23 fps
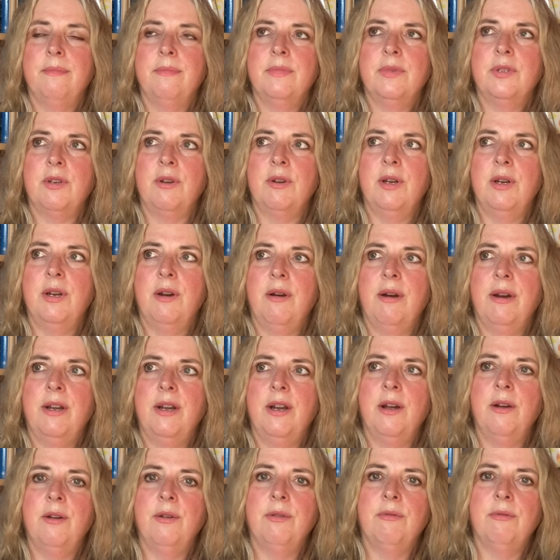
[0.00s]
So, you know, I
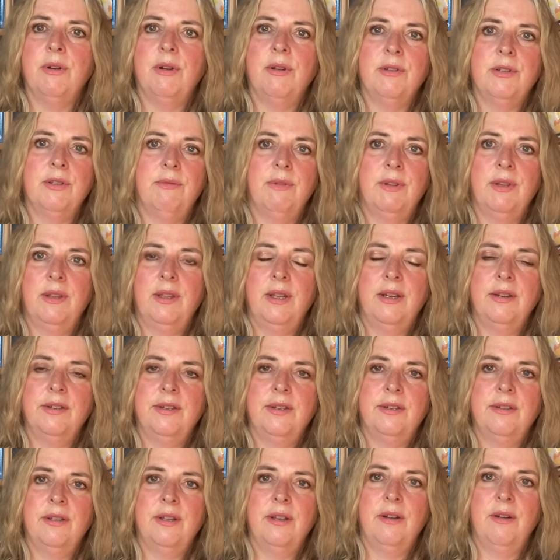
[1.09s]
know there are lots of other
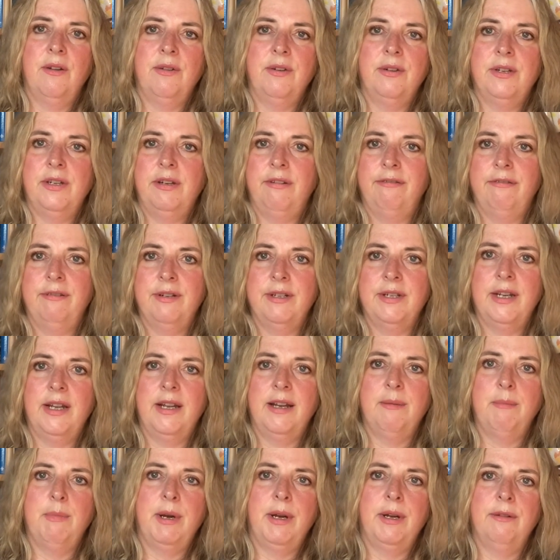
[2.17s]
things that on a different day
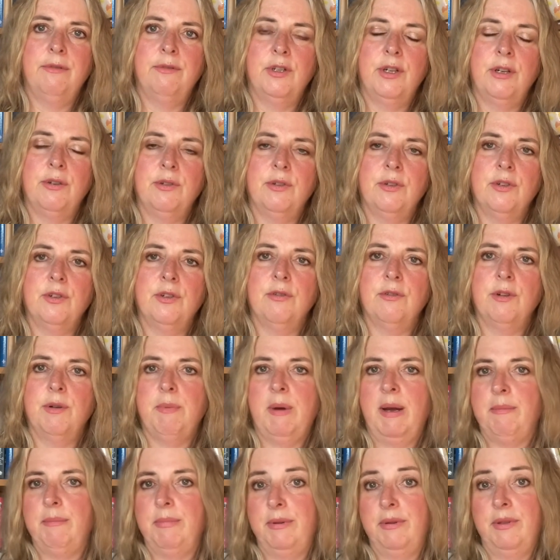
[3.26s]
I might have chosen to talk
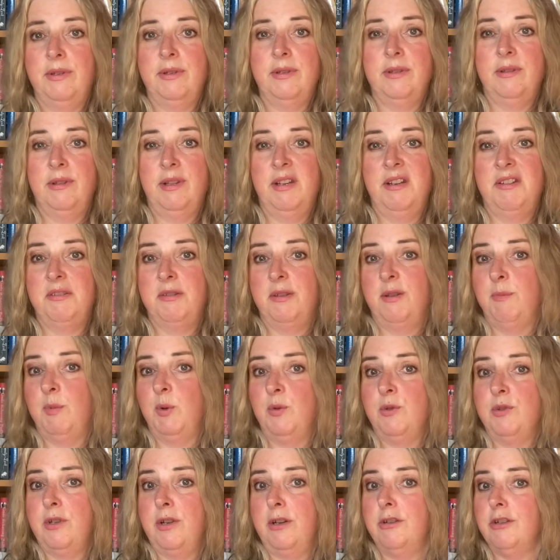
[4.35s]
about, but these are the
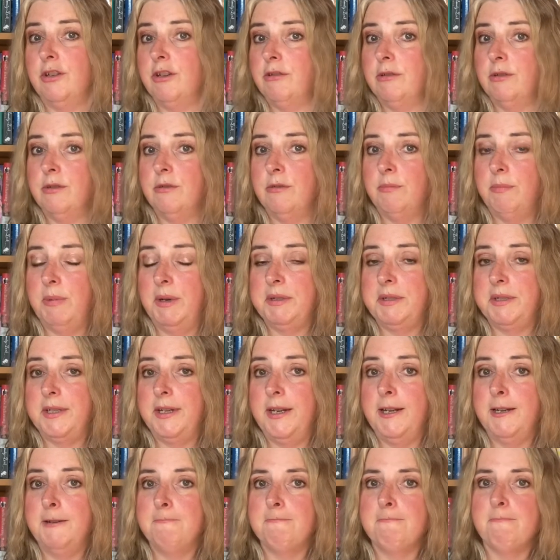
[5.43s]
books that I chose to talk about
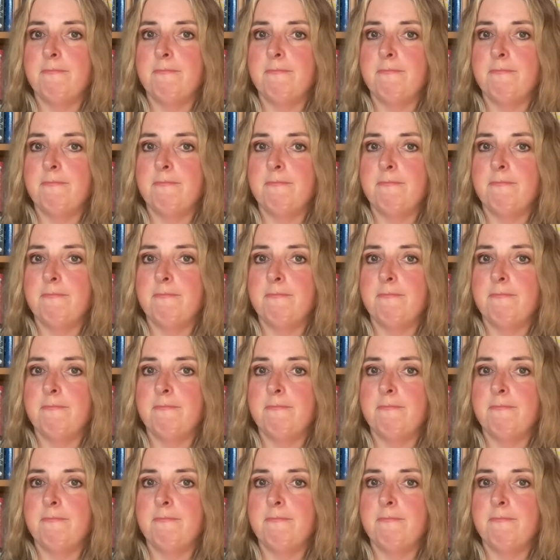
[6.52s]
today.